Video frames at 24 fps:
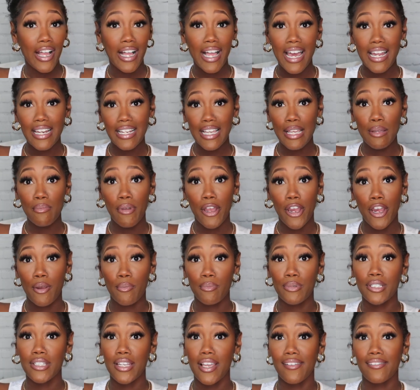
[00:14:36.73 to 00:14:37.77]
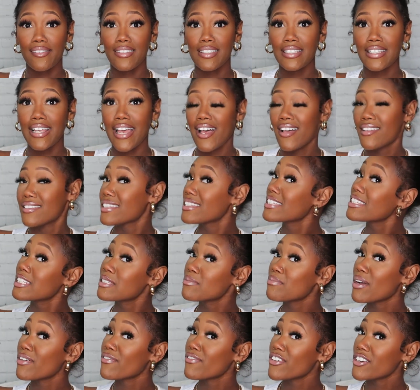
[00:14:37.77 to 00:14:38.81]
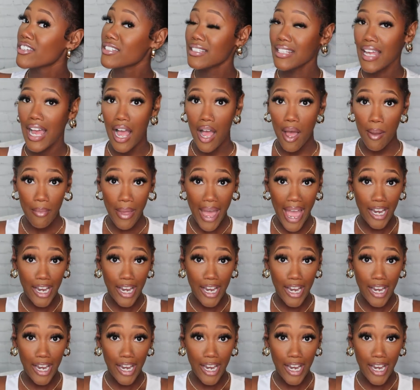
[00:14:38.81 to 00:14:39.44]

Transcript: I kind of keep my hair protected style. This is my first time